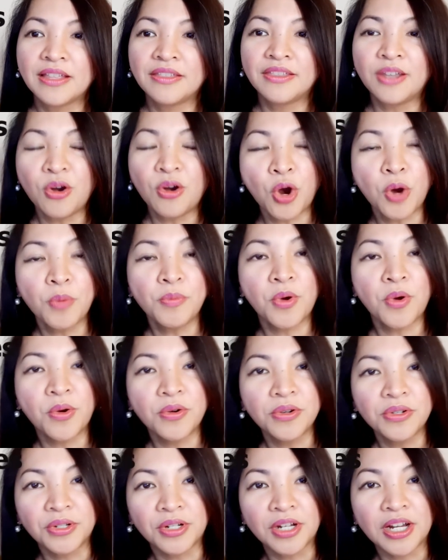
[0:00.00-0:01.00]
the
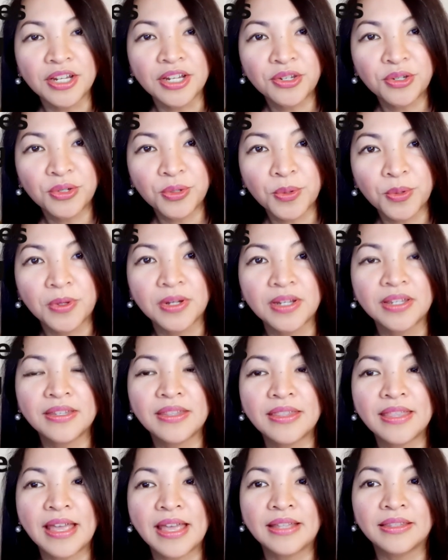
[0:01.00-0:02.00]
homeowner assures
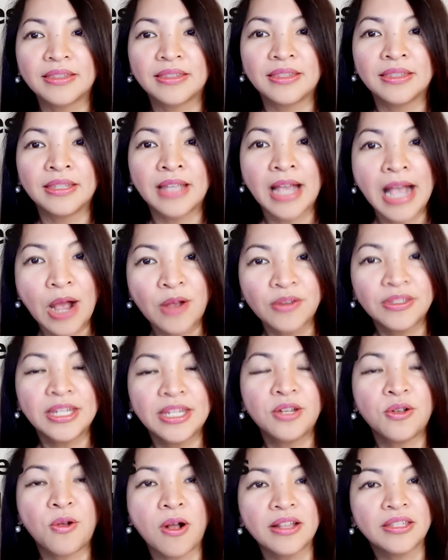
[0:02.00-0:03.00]
that the
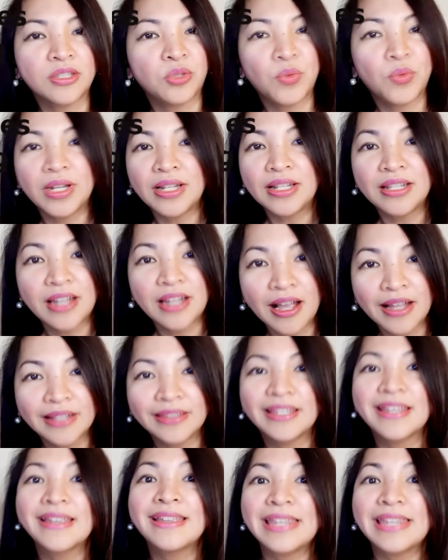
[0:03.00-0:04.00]
housing costs will not
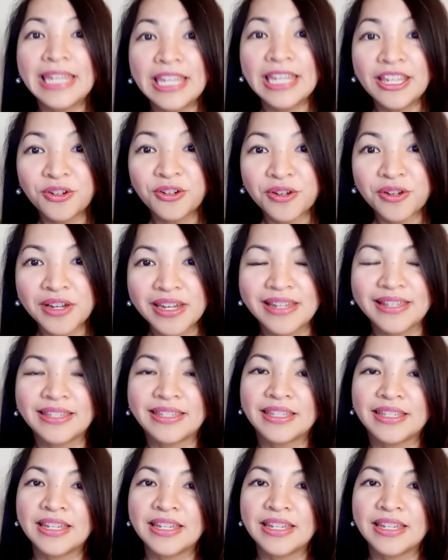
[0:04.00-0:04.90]
increase